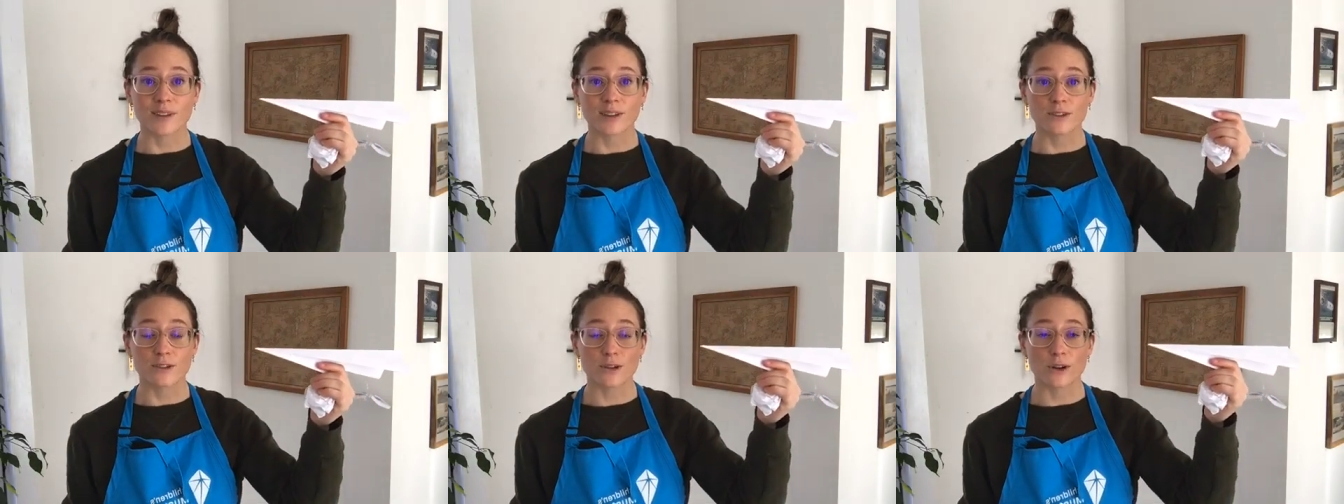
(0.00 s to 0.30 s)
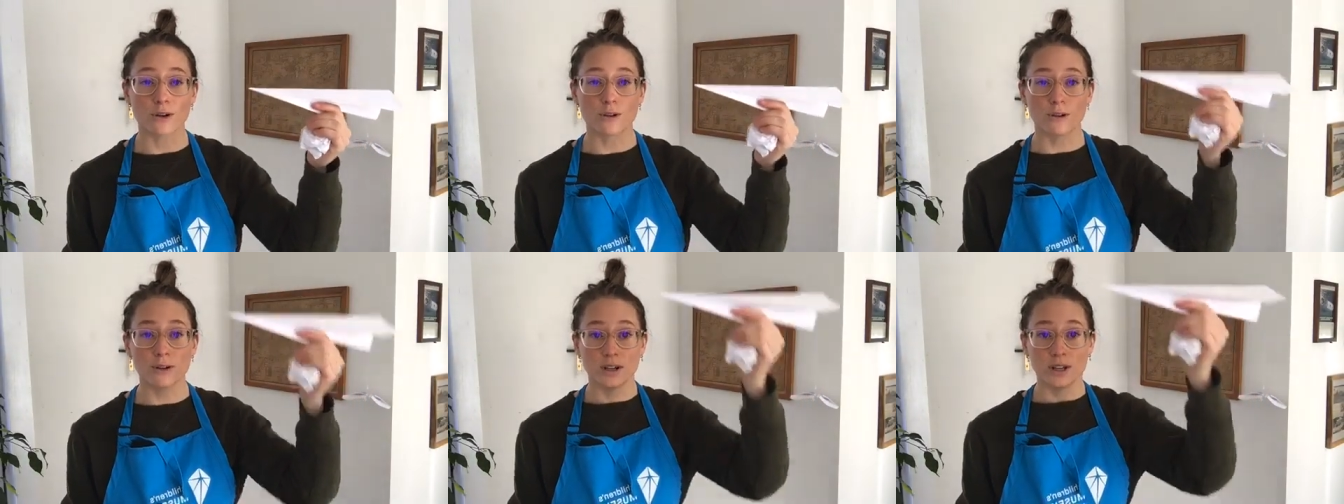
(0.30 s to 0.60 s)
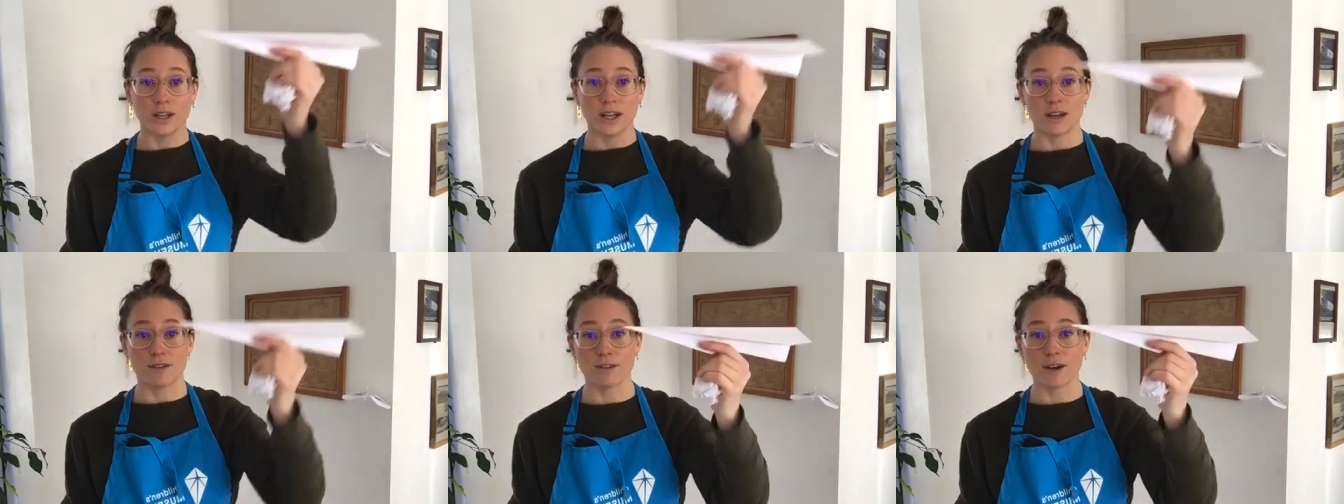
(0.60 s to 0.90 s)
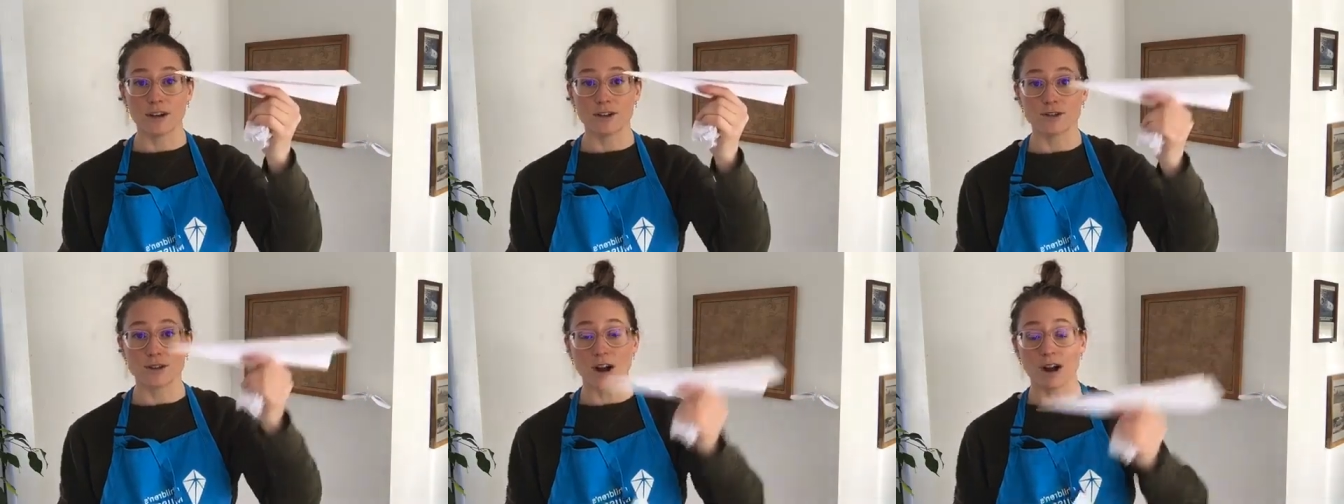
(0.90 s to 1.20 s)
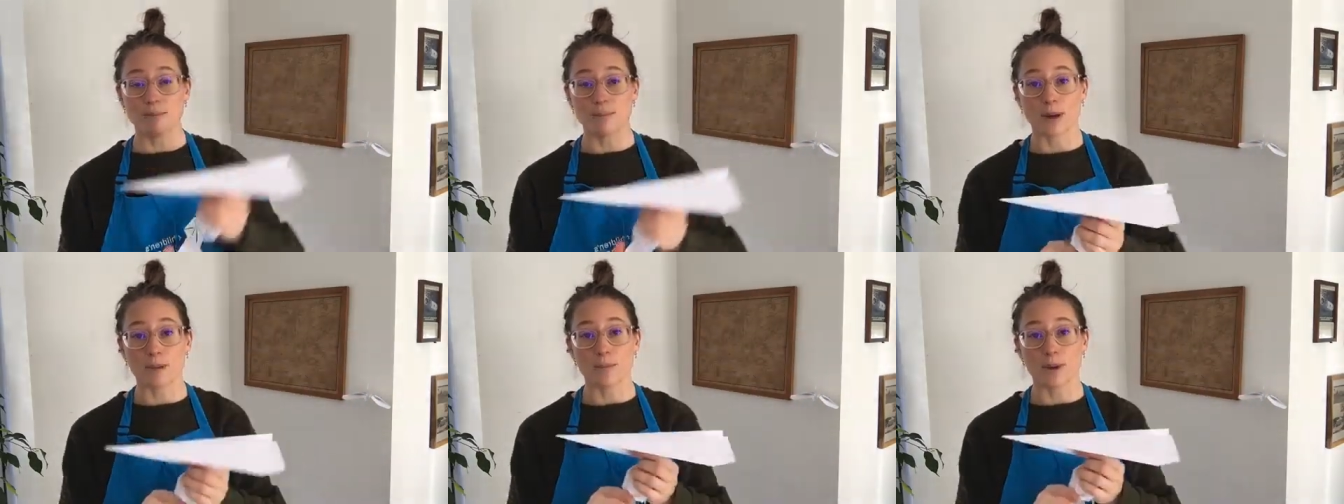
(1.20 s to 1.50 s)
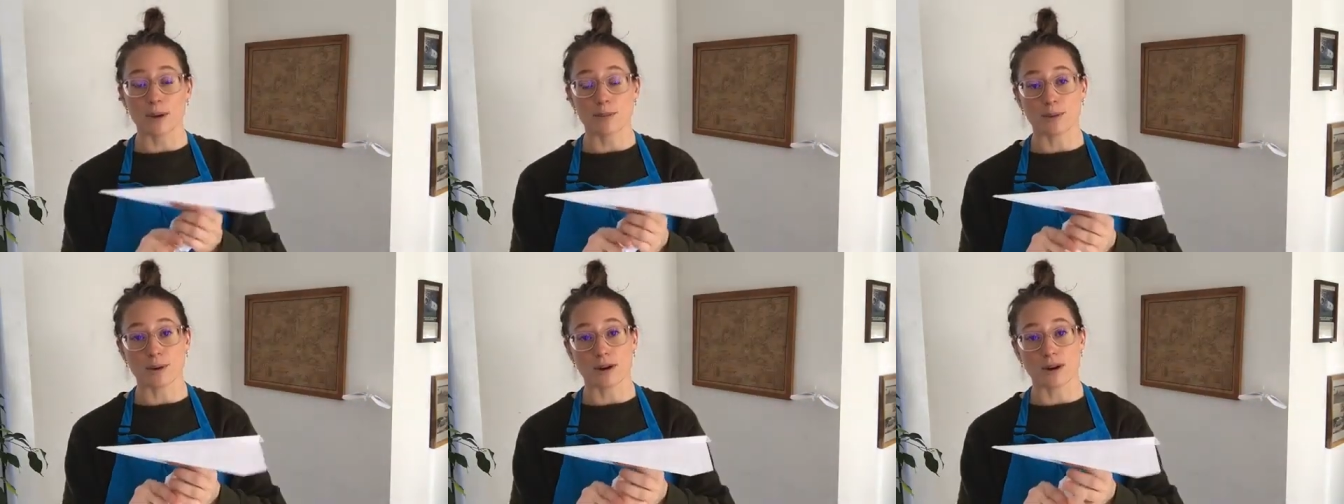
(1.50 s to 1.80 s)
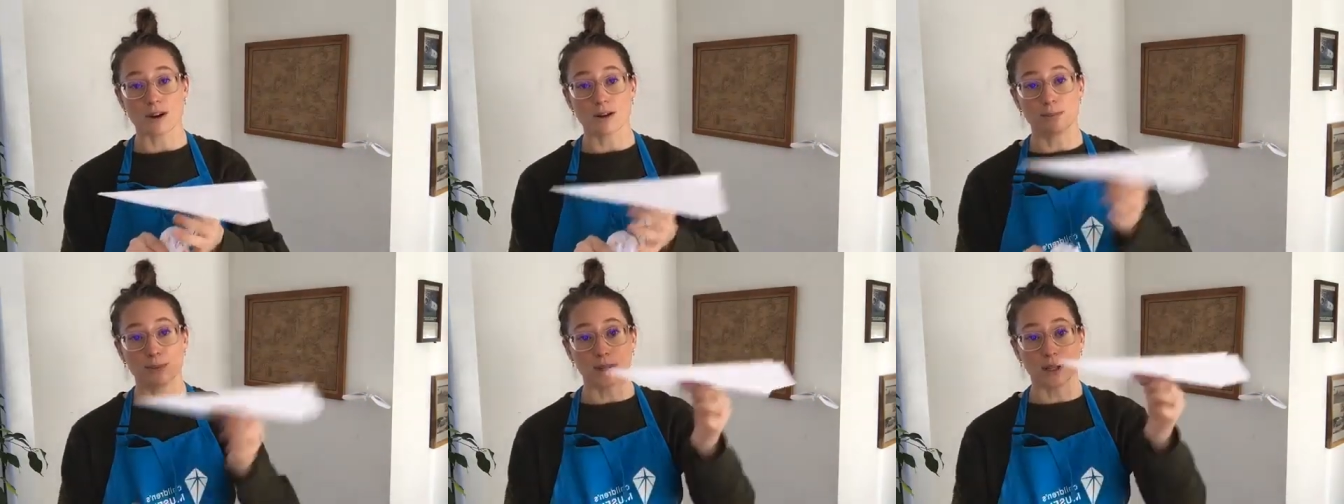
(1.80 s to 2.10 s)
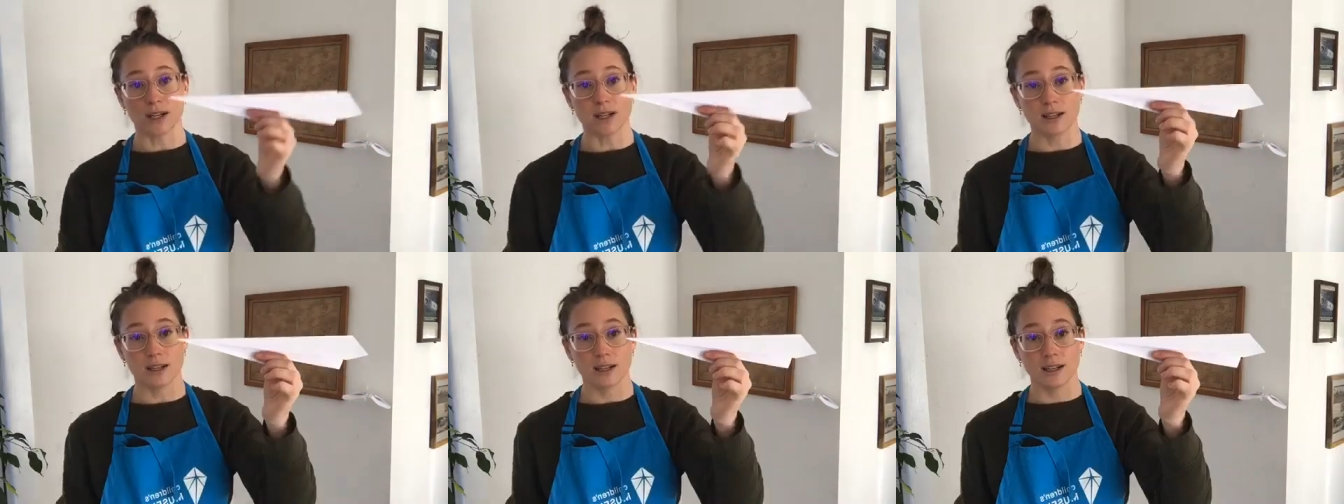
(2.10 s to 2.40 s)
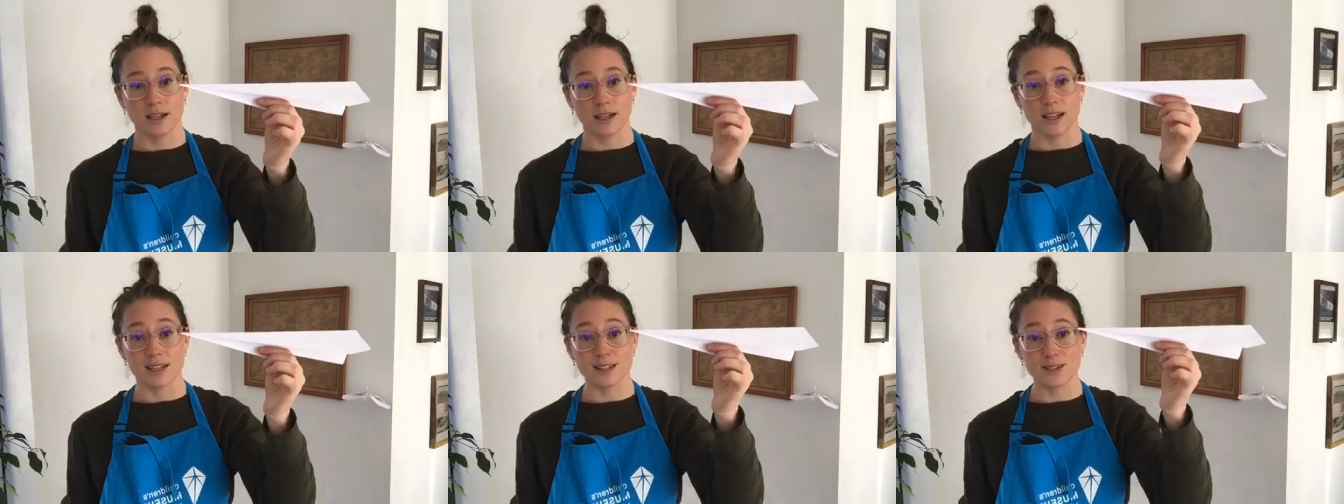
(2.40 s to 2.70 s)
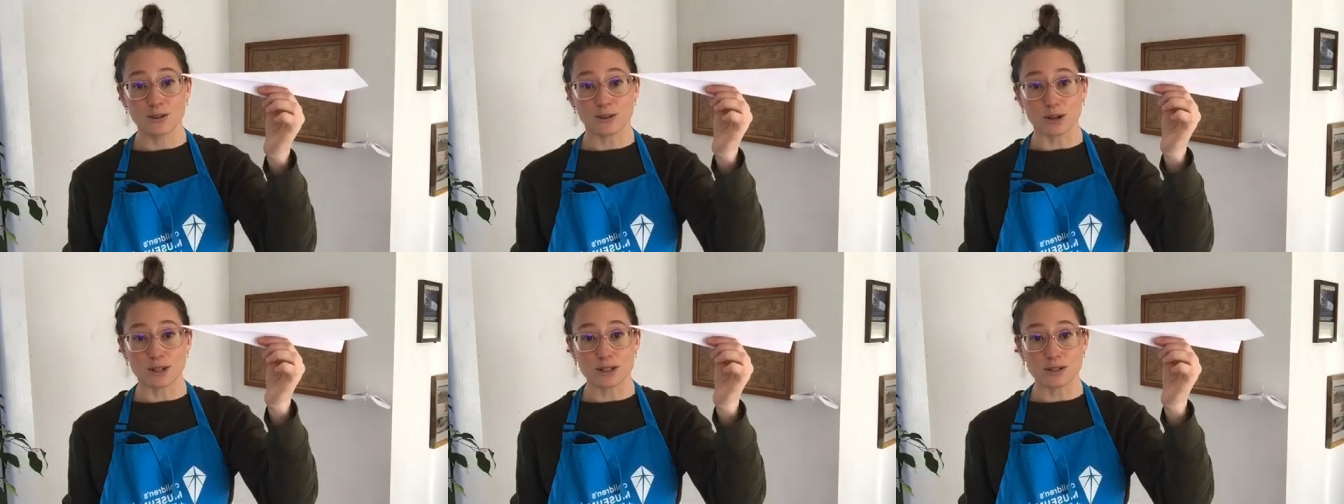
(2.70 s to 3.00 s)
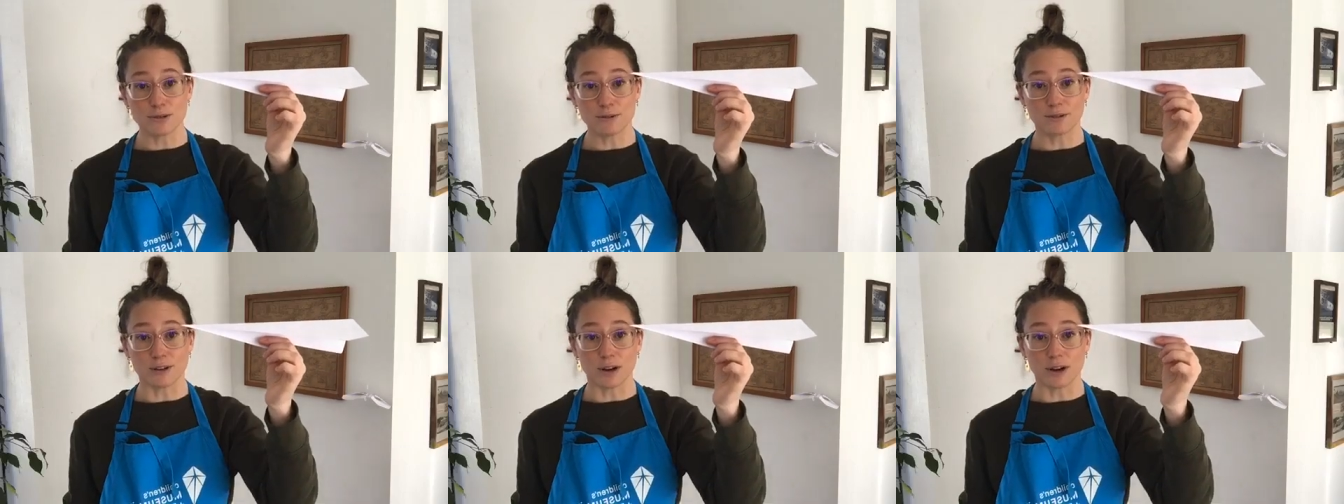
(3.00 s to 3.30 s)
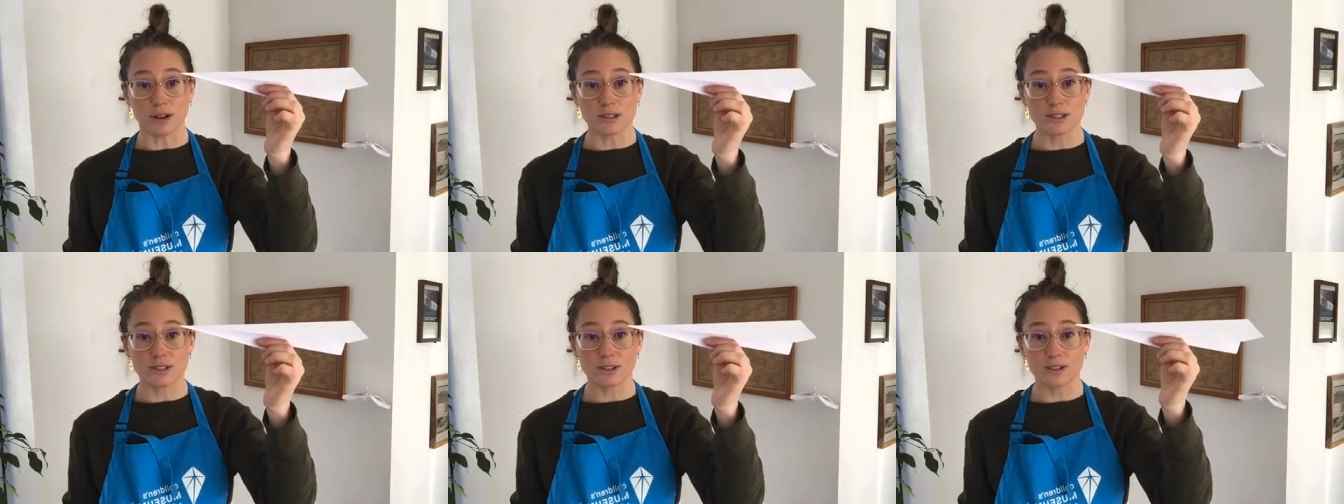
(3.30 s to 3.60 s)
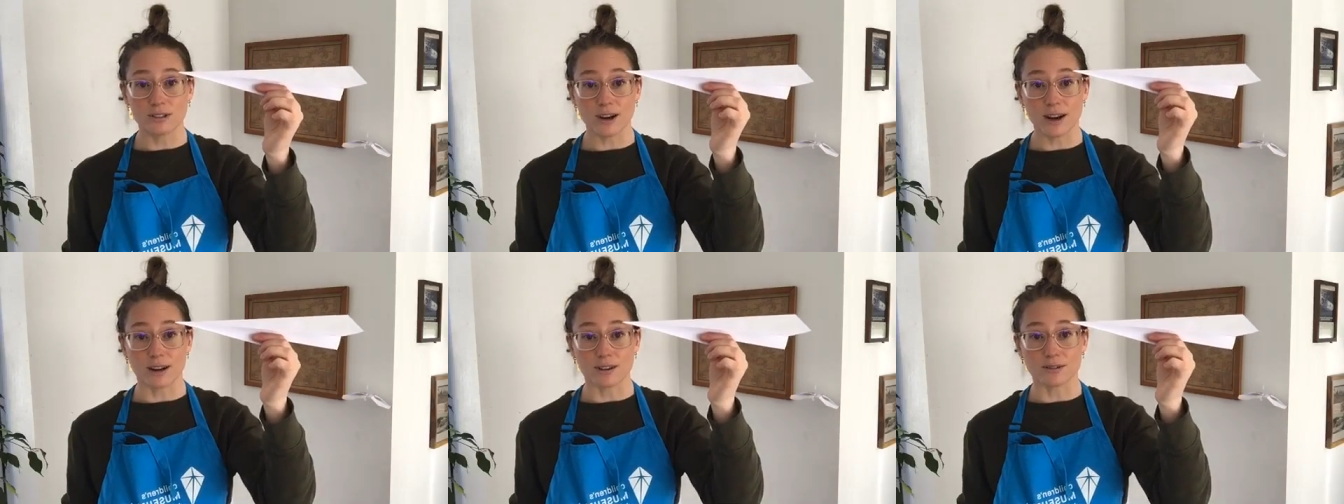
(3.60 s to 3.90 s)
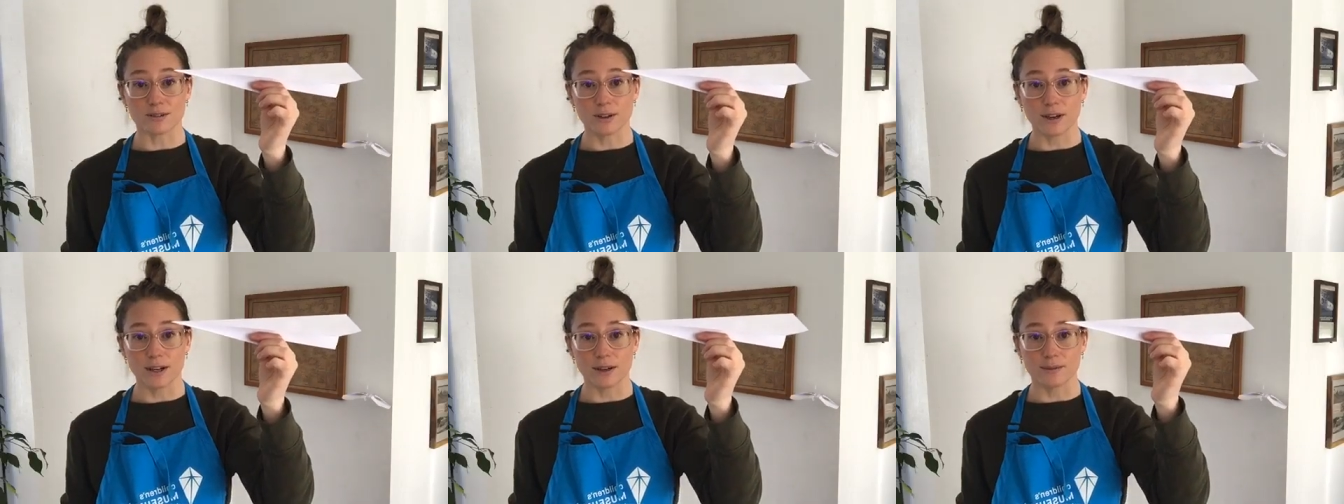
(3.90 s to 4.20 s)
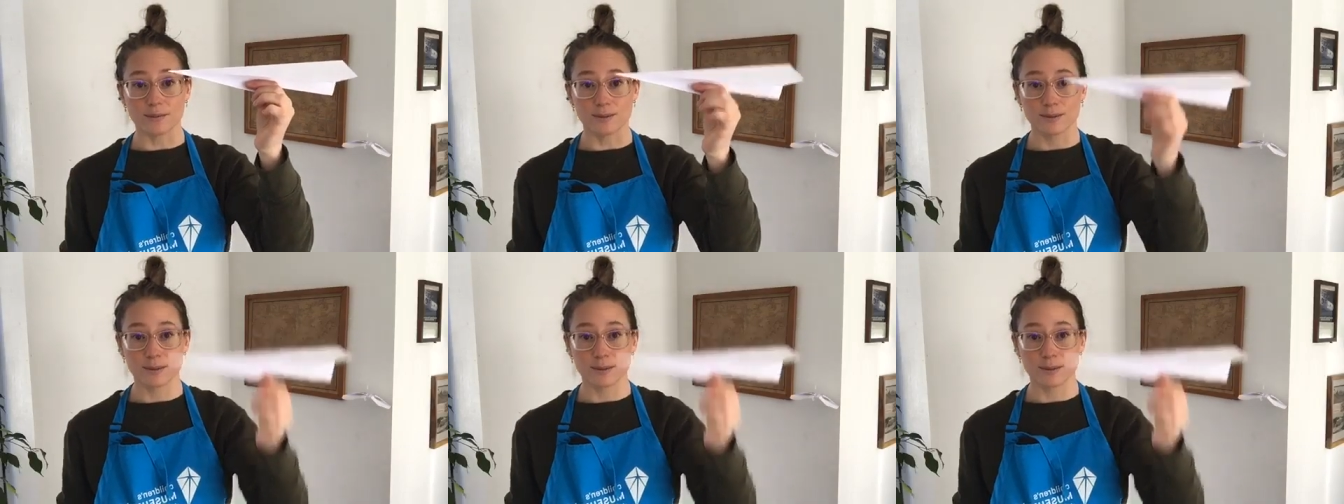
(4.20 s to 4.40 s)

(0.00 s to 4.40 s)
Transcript: So if I drop my paper airplane, it's going to fall to the ground, right?